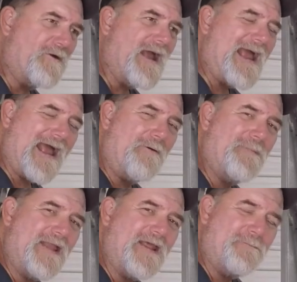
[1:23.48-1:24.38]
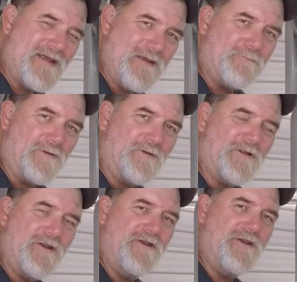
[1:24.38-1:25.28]
how many people
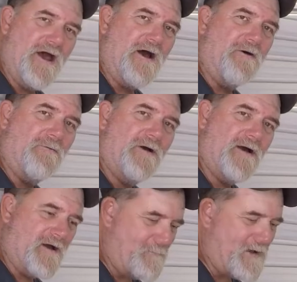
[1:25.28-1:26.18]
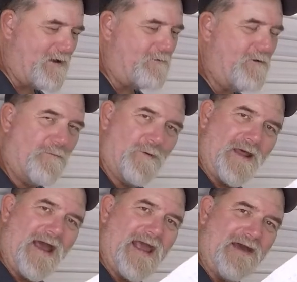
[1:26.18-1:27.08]
know about what
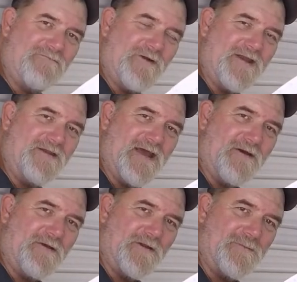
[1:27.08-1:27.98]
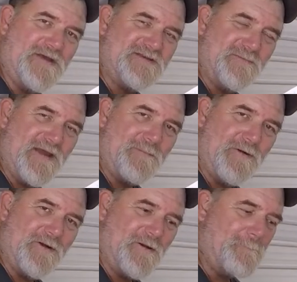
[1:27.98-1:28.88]
I have written down on a piece of paper.
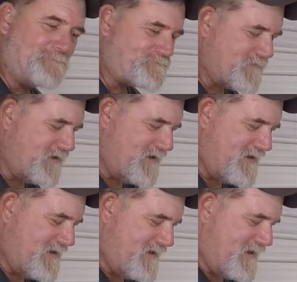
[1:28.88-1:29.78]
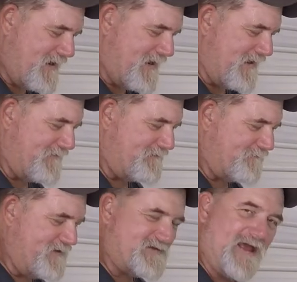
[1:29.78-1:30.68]
And the
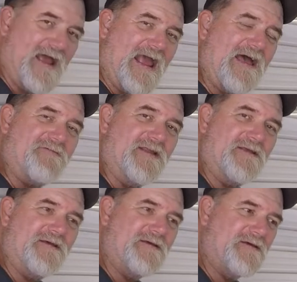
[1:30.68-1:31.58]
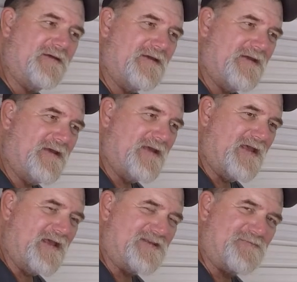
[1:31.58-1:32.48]
reason I have it
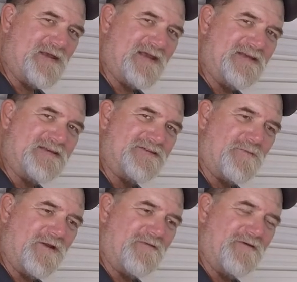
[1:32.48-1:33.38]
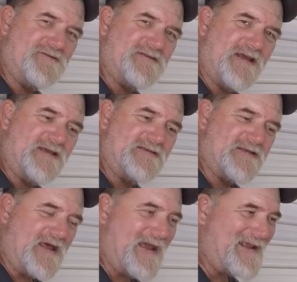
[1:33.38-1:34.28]
is because it's one of those things
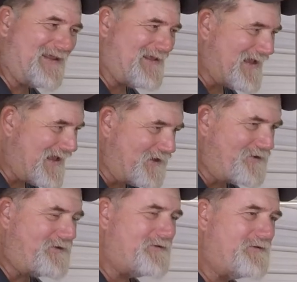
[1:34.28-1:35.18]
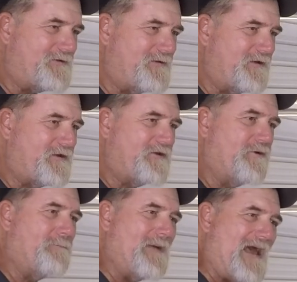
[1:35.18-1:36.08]
that, again, no
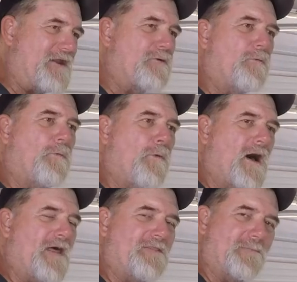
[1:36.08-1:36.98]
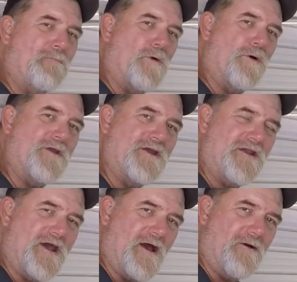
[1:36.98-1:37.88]
matter what, the more you
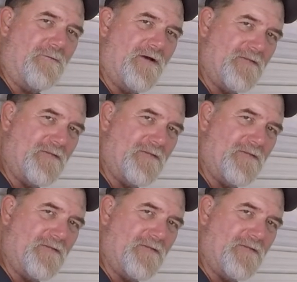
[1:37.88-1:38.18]
know,